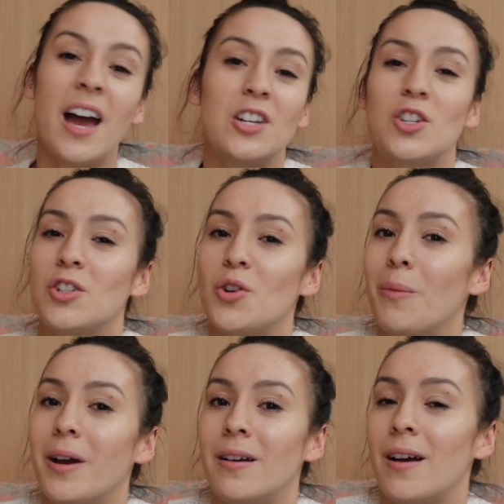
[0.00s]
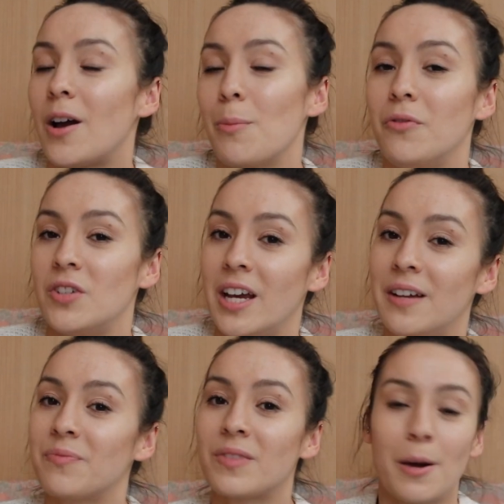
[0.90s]
It's just not my cup of
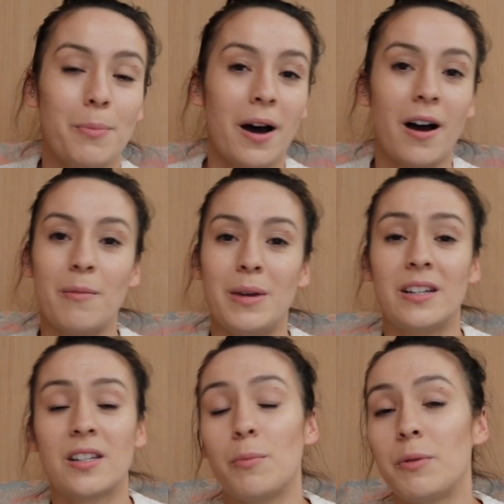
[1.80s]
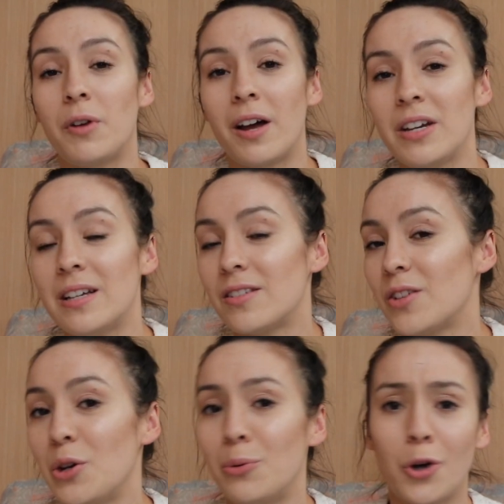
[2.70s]
tea. But I mean, some people love it,
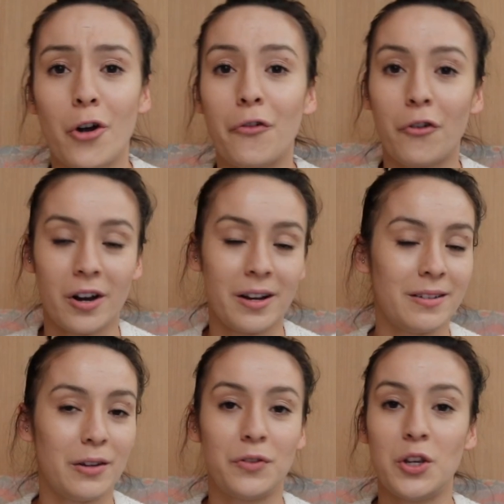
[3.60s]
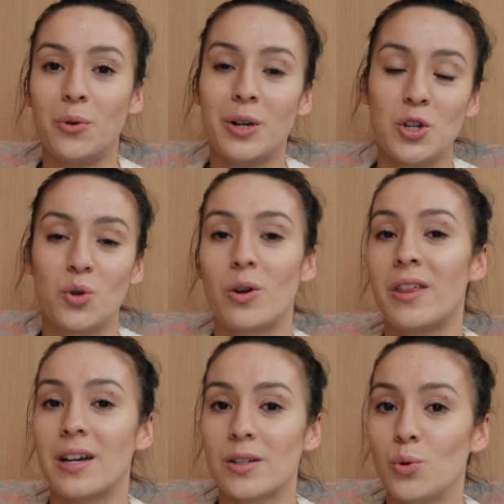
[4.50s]
so go for it. If you enjoy
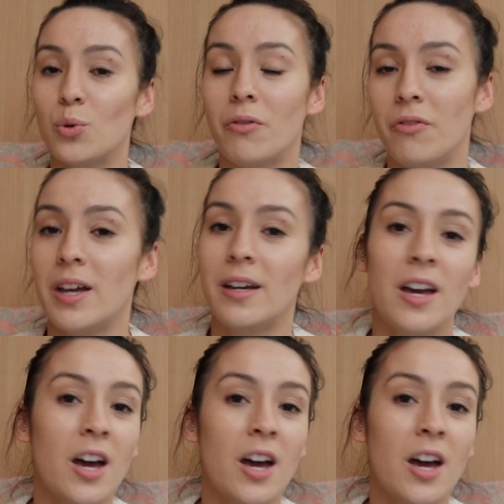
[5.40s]
that sort of thing,